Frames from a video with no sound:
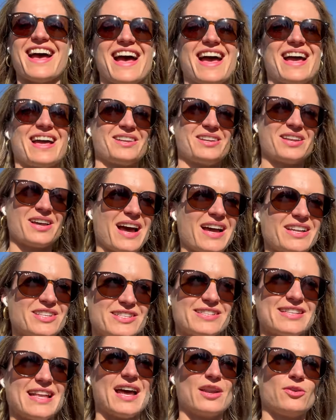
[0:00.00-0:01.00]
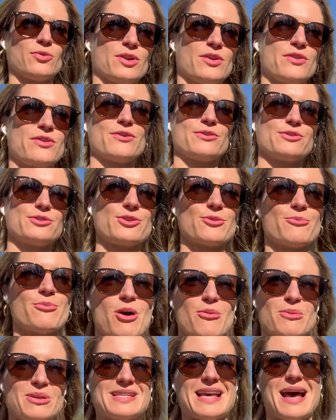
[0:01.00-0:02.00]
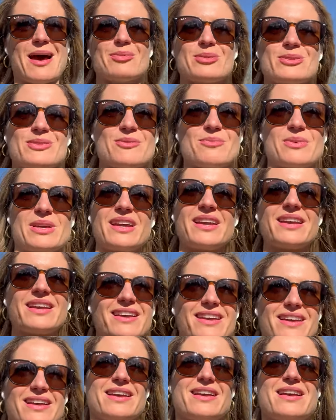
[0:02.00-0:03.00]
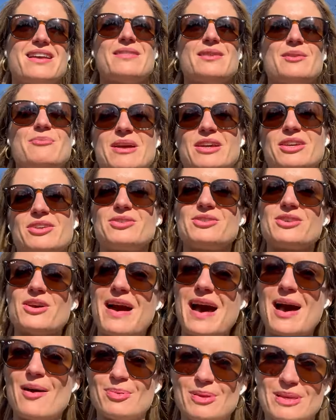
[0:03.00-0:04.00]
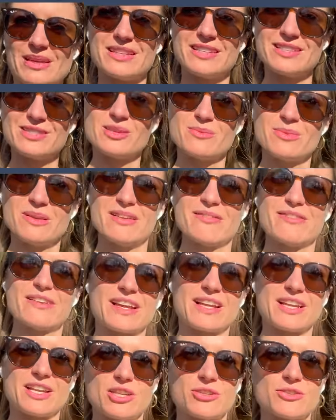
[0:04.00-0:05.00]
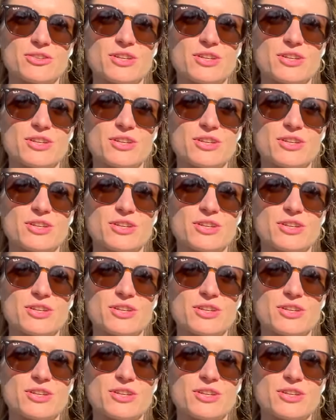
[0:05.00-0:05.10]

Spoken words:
and I just had one of those moments happen to me. It make you so happy to be living in a new